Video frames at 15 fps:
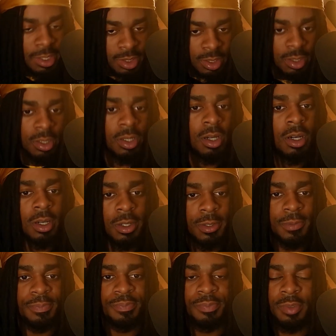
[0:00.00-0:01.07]
your DAW.
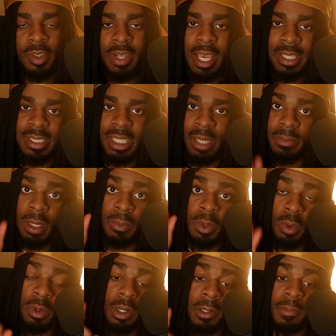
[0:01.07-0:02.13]
So that's tip number 1.